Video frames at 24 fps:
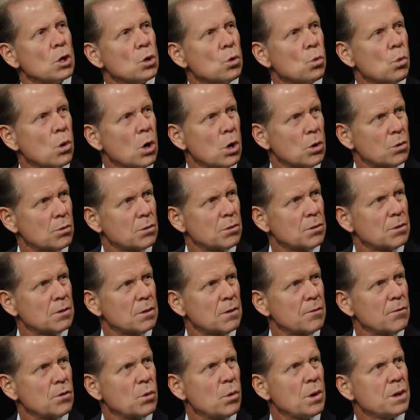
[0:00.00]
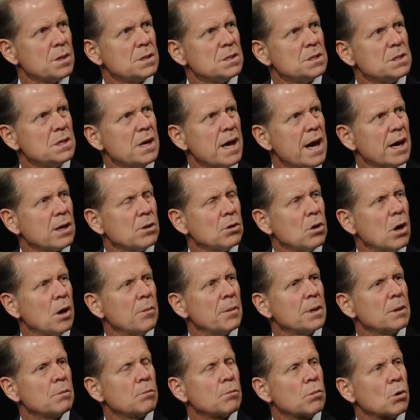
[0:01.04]
growth. If we want to see
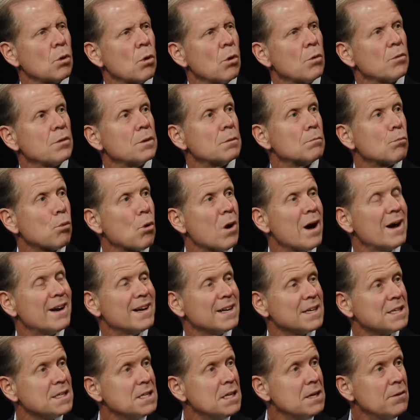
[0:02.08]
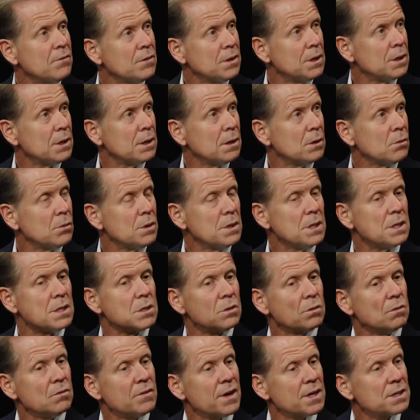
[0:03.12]
economic growth in productivity, we need
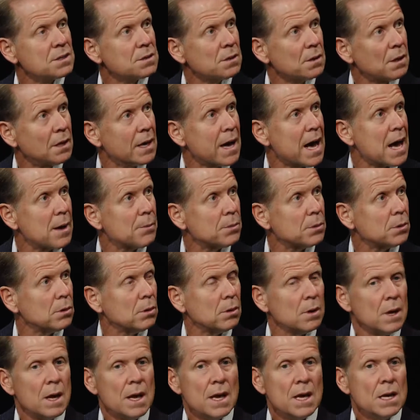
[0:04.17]
to invest in capital.